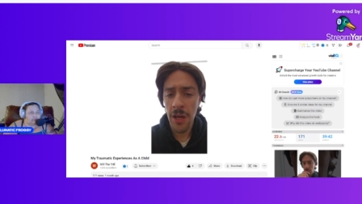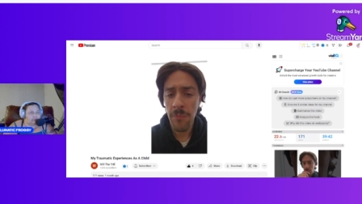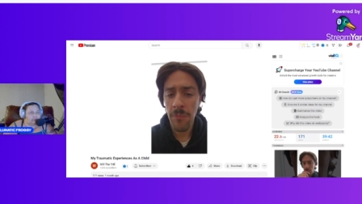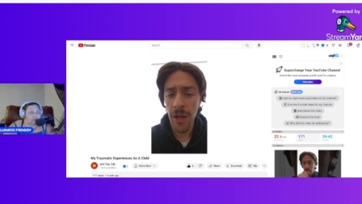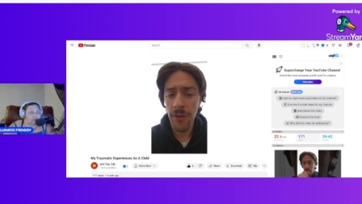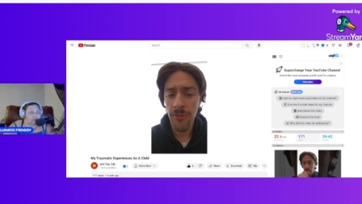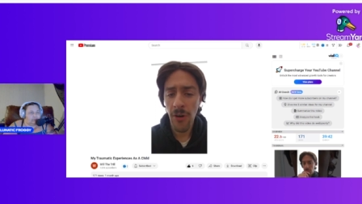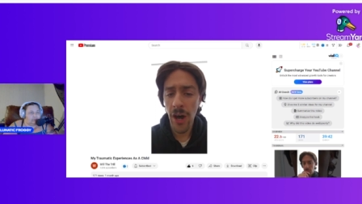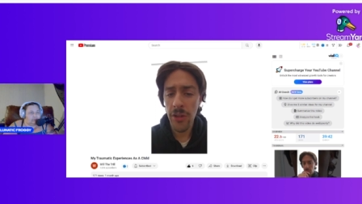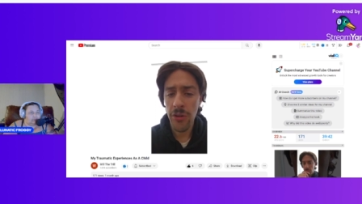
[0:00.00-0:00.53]

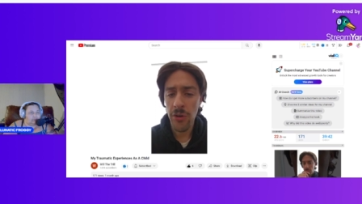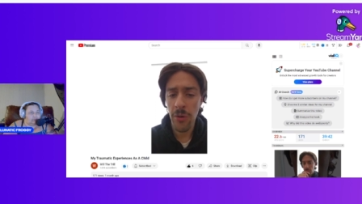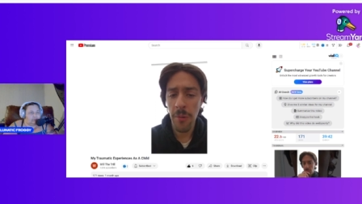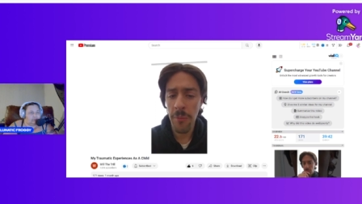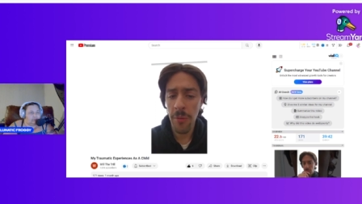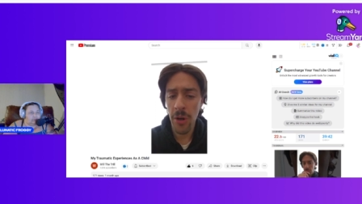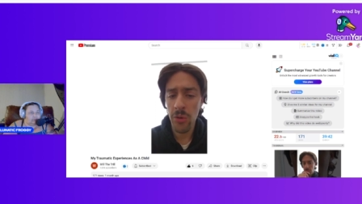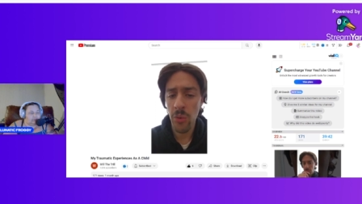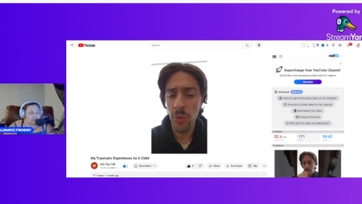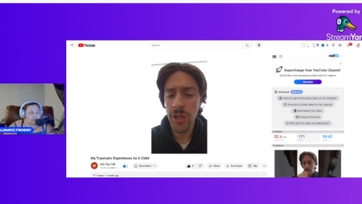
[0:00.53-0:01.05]
my father or my
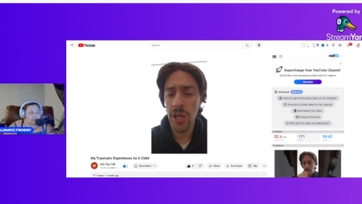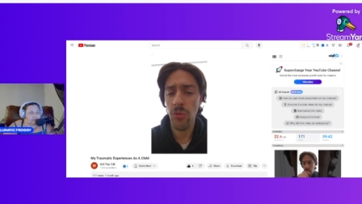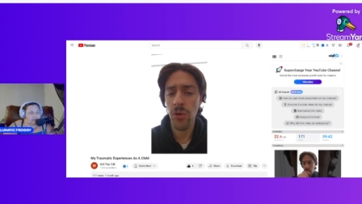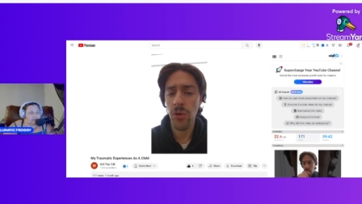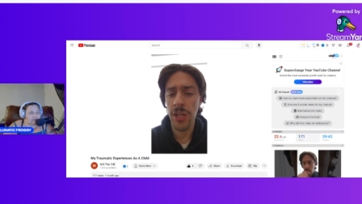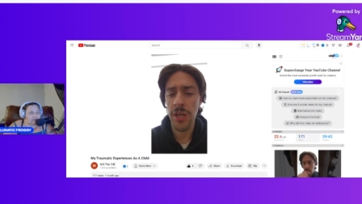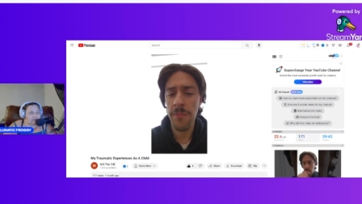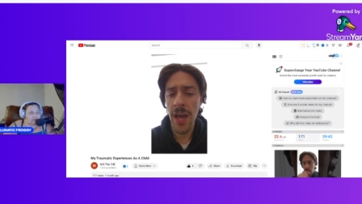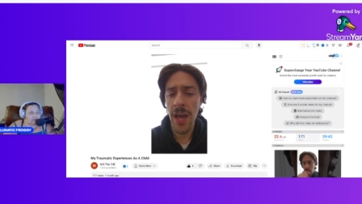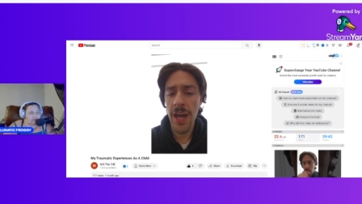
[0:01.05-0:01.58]
mother would get
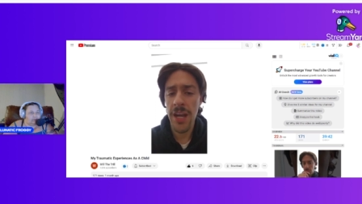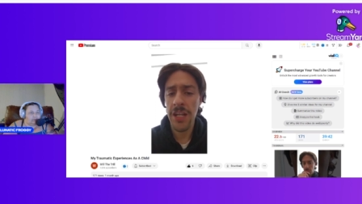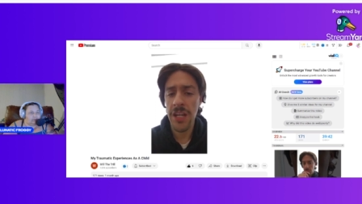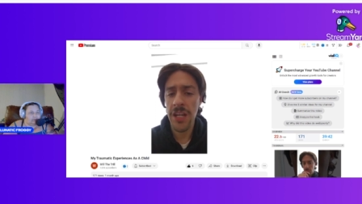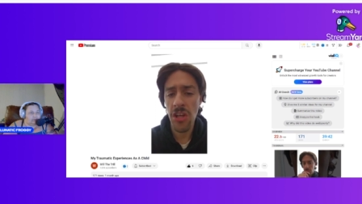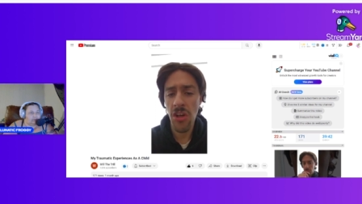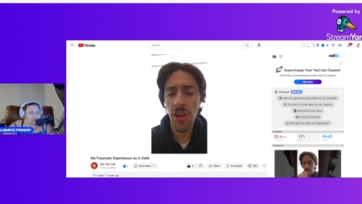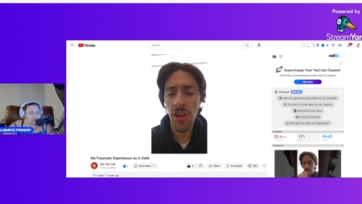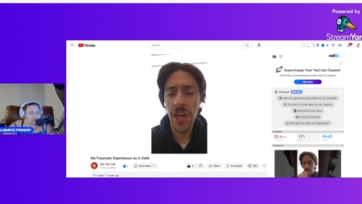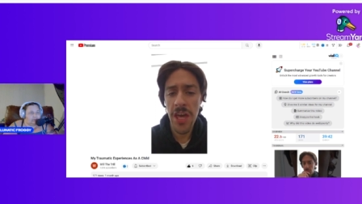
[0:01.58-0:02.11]
really mad and then
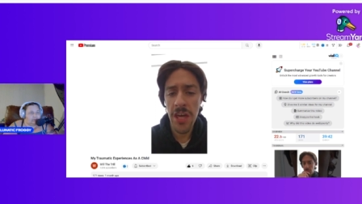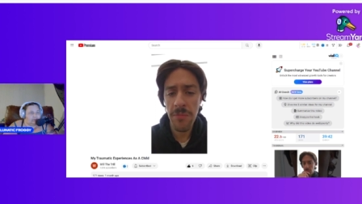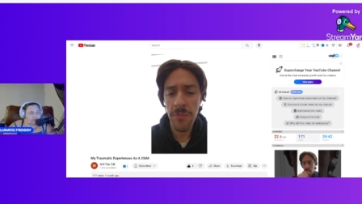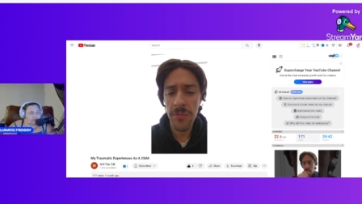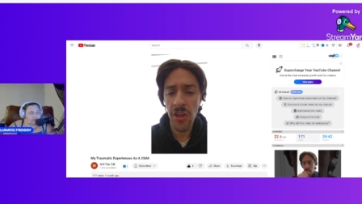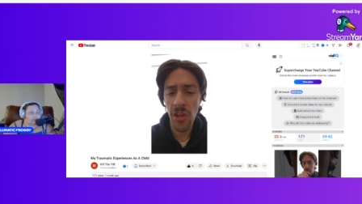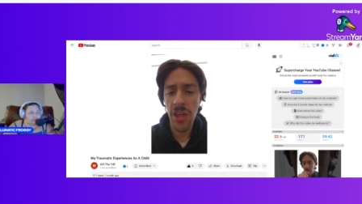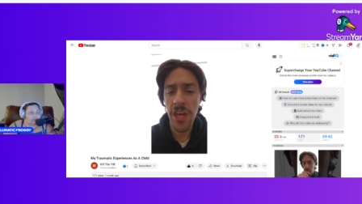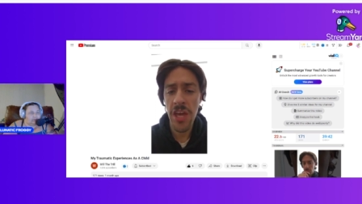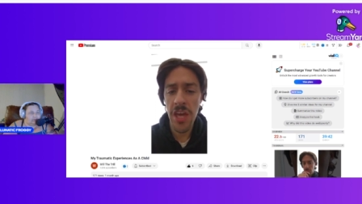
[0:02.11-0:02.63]
he'll hit,
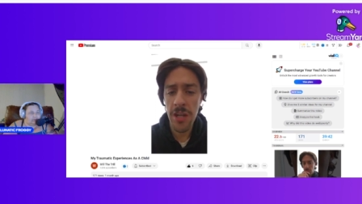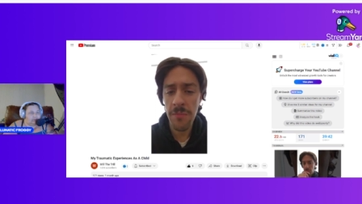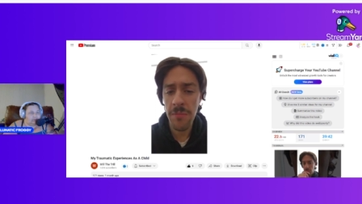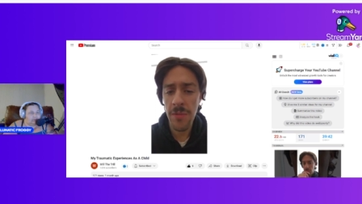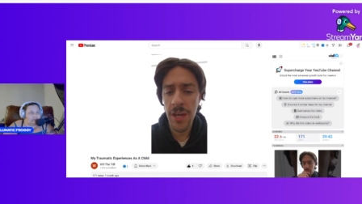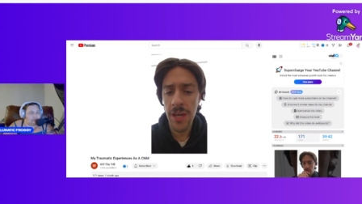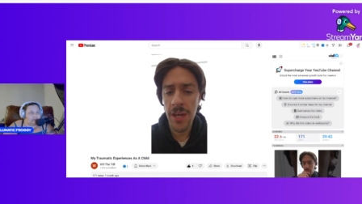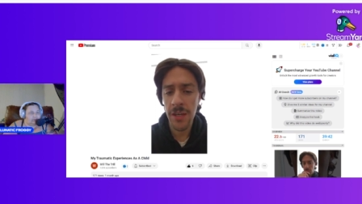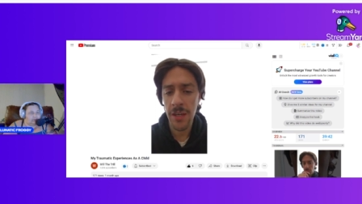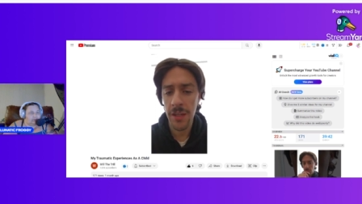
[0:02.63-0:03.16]
they'll hit me.